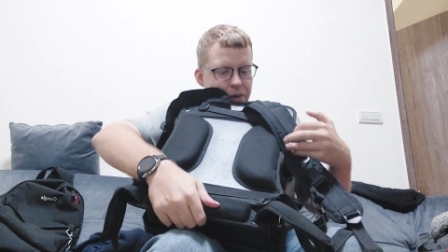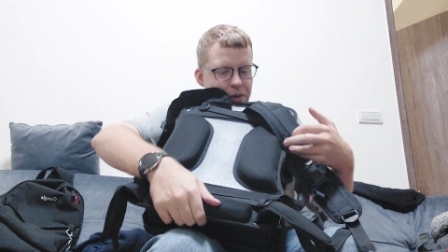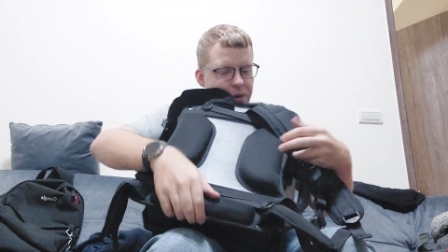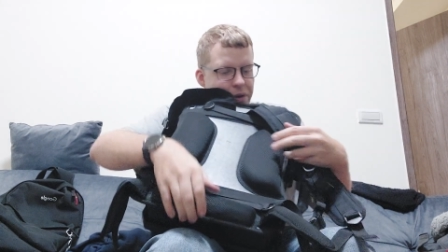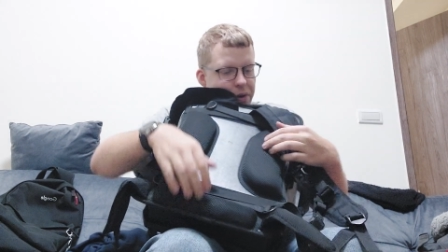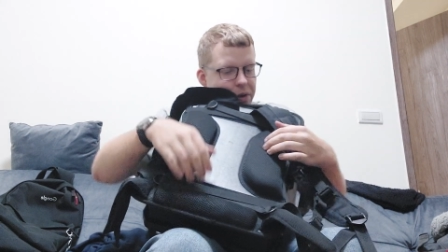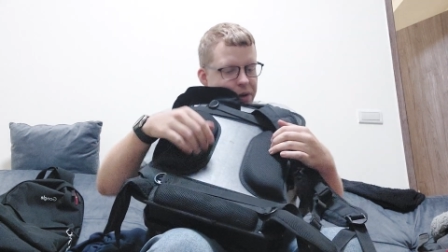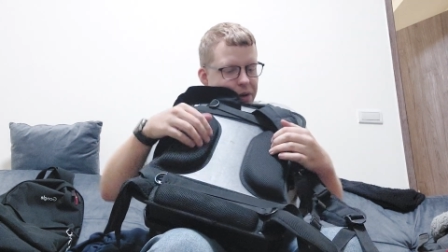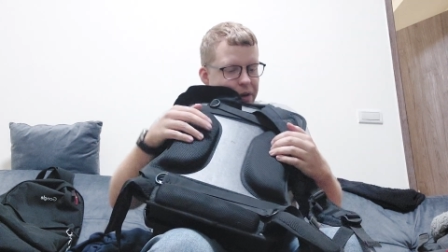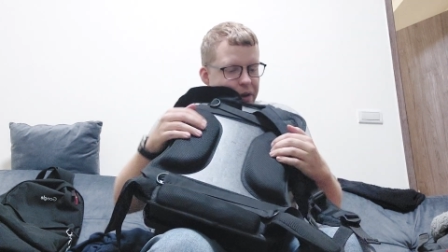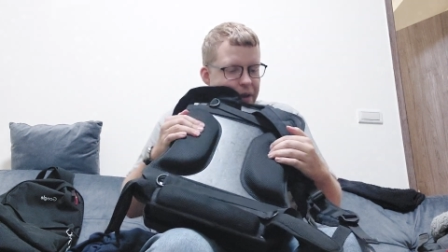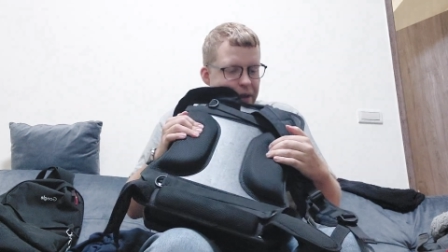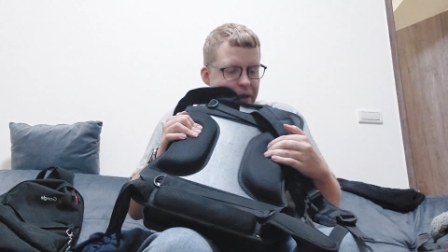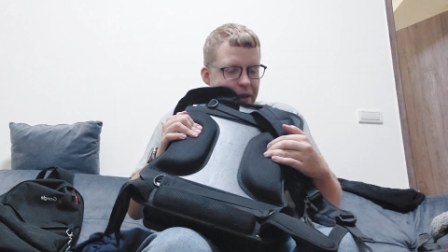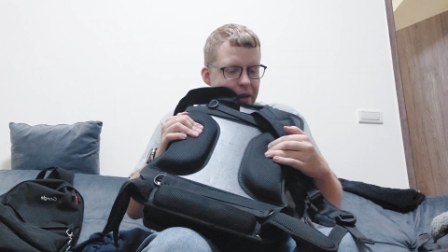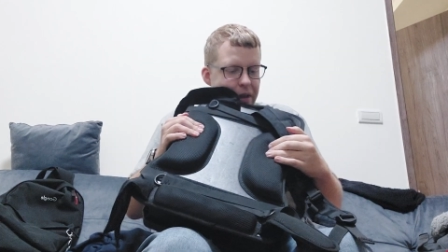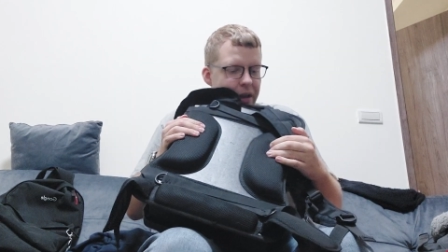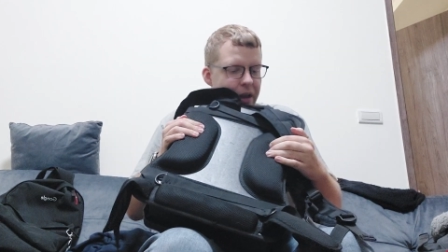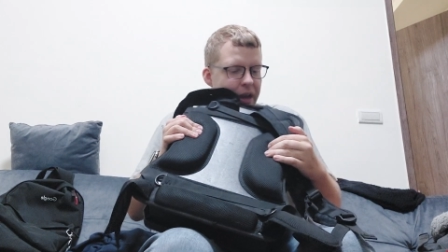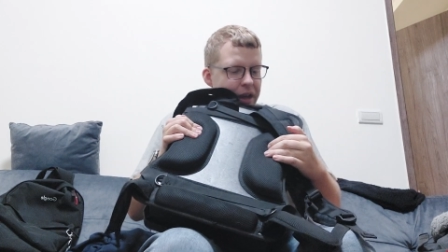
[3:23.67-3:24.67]
Oh,
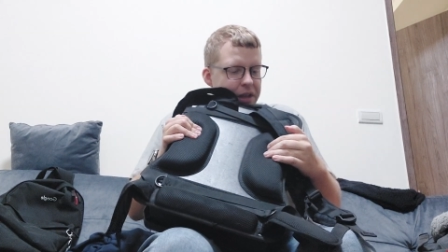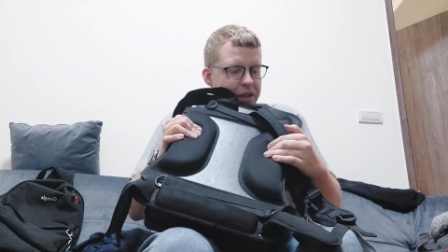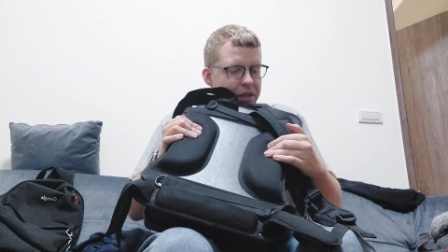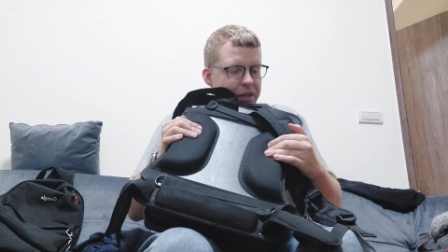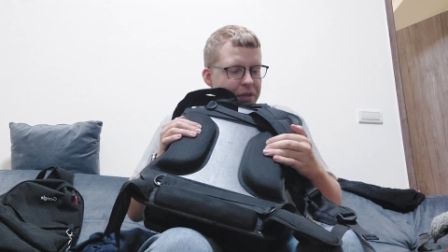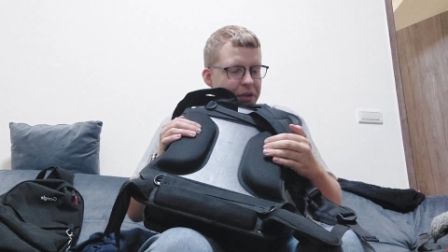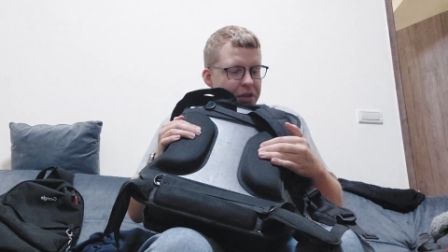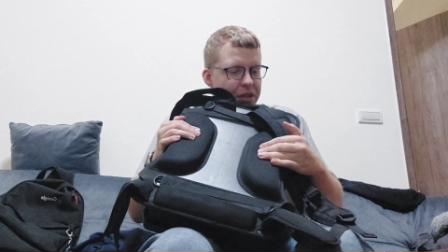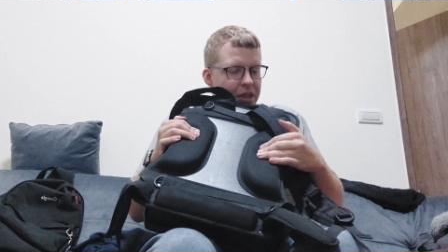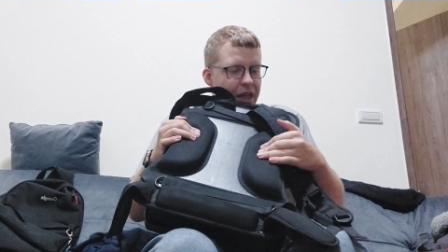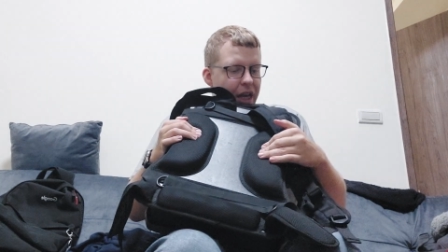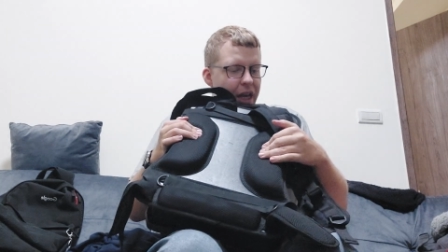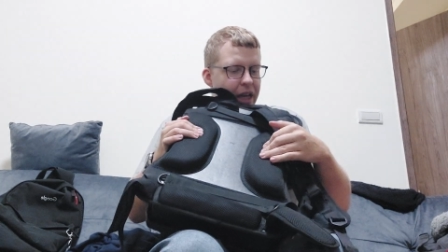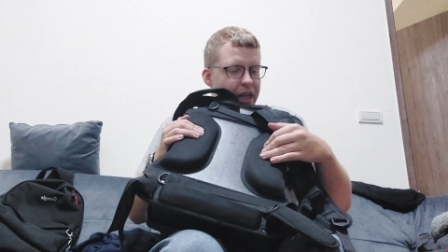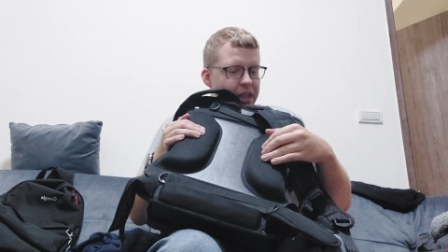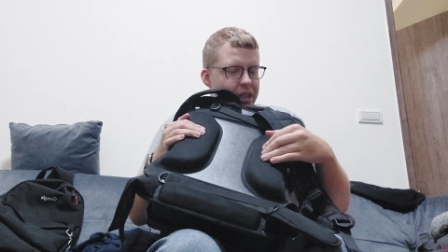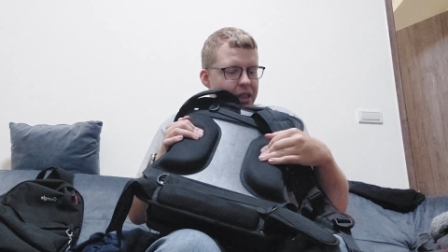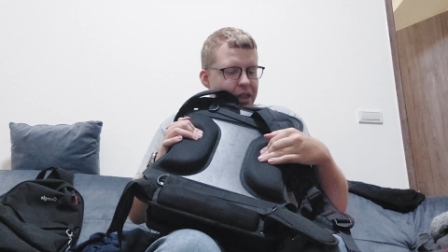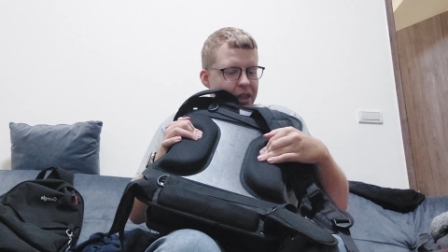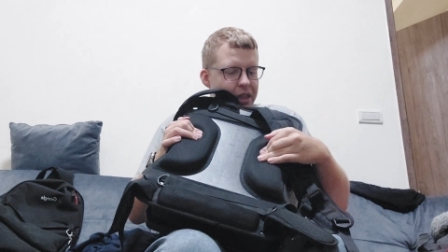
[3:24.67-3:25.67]
actually feels
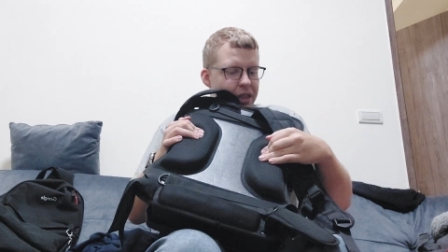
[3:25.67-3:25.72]
nice.